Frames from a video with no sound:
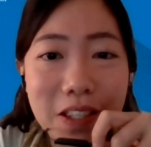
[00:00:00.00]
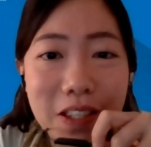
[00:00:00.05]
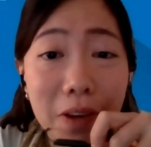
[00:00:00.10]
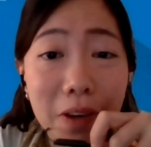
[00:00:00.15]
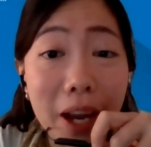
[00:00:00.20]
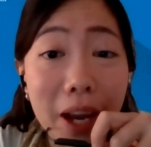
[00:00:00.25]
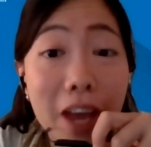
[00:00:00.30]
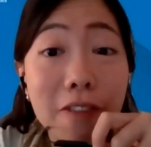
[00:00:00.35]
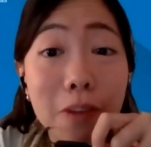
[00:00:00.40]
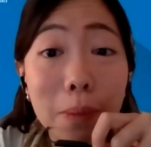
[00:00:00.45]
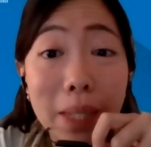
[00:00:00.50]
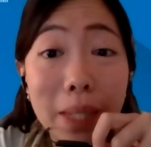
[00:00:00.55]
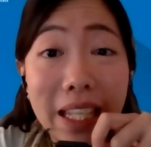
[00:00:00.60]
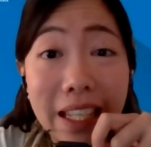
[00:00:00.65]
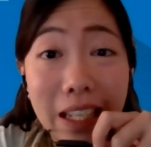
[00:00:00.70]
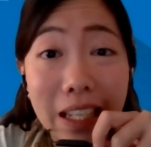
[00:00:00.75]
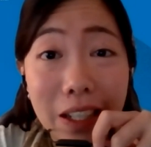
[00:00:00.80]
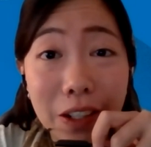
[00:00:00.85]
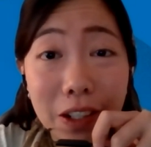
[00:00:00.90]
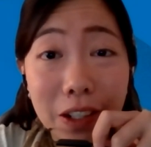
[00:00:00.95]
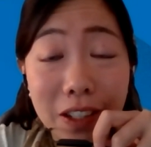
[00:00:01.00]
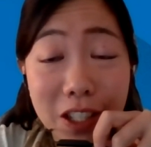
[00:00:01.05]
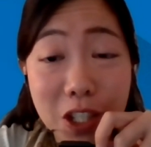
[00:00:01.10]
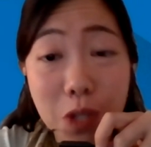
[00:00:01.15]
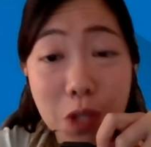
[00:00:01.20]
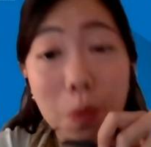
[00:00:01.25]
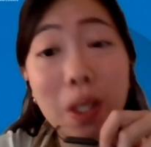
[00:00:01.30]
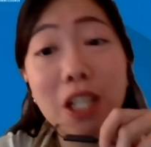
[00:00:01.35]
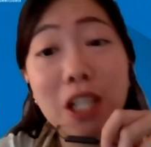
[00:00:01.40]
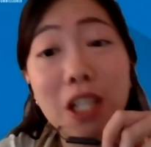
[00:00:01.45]
for having me here in this
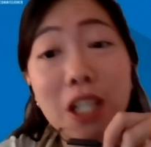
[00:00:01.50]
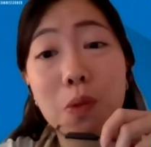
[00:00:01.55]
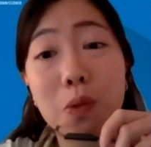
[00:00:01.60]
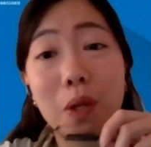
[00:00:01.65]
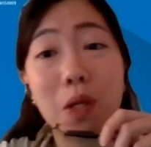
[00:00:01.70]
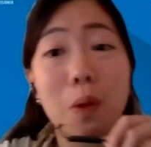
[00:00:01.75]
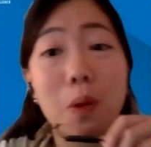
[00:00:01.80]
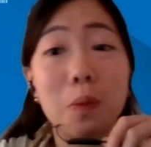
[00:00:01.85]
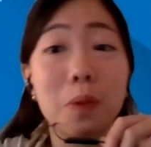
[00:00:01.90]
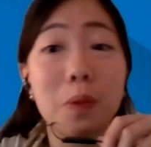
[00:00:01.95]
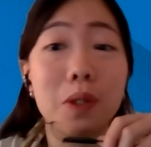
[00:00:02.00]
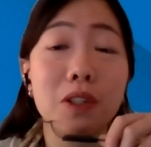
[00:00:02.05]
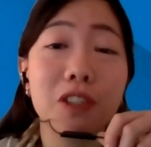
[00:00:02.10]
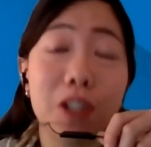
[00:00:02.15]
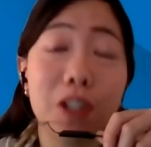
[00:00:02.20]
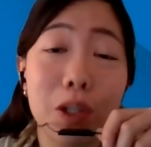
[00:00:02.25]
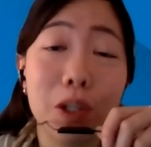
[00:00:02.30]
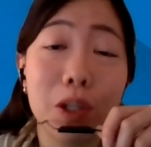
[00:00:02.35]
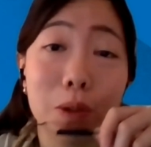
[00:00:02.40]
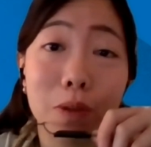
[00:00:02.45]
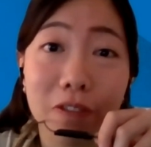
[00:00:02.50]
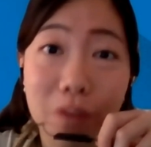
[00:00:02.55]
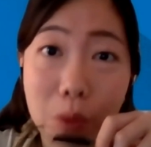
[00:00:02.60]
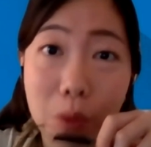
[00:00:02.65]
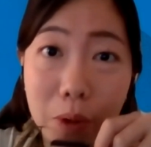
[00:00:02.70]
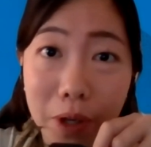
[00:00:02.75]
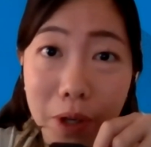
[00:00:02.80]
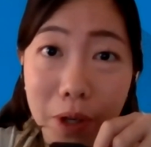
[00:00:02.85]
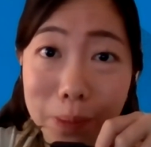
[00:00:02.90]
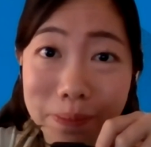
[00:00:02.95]
2021 World Youth
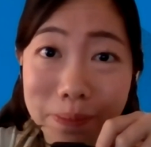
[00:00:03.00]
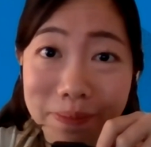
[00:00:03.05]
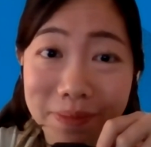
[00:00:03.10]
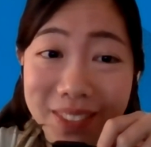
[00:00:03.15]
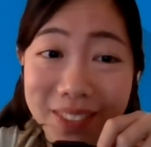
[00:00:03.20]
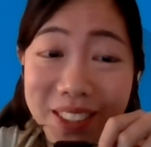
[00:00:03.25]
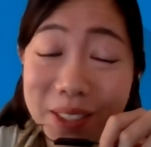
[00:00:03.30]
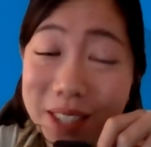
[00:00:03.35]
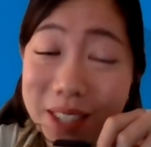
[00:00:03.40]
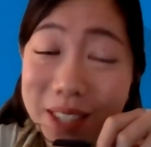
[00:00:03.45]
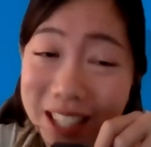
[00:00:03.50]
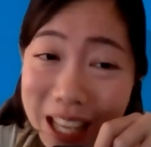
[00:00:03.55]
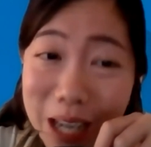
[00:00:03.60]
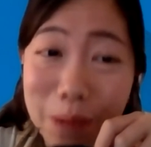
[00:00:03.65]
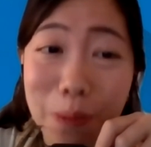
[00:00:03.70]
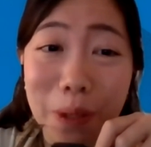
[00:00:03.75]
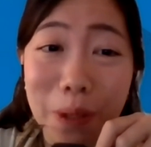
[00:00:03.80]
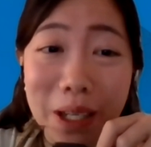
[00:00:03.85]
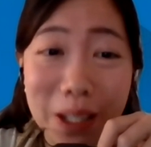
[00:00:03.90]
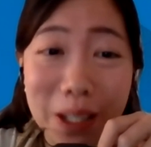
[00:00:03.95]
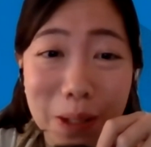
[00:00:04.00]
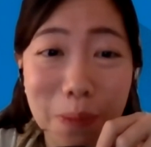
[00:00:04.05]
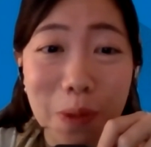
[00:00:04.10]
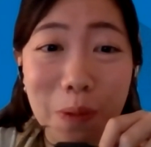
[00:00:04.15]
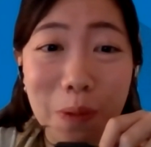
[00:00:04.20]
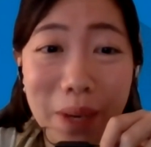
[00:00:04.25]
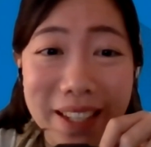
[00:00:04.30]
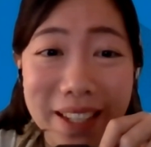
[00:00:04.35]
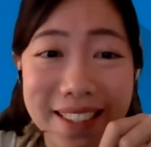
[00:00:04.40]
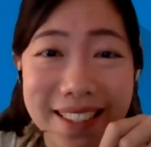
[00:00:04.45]
Forum to celebrate Human
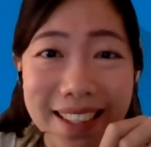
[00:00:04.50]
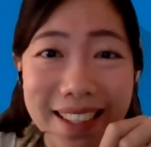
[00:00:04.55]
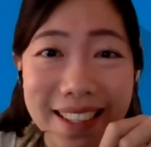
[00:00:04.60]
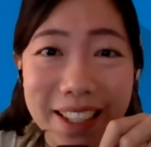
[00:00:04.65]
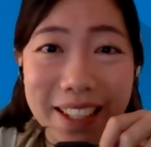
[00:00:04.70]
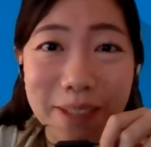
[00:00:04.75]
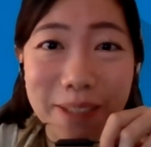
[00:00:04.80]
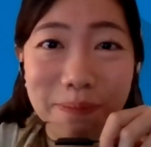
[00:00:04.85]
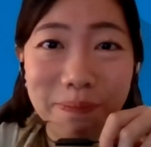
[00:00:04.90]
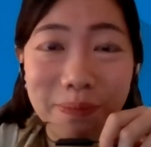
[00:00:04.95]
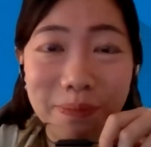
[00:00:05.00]
Rights Day.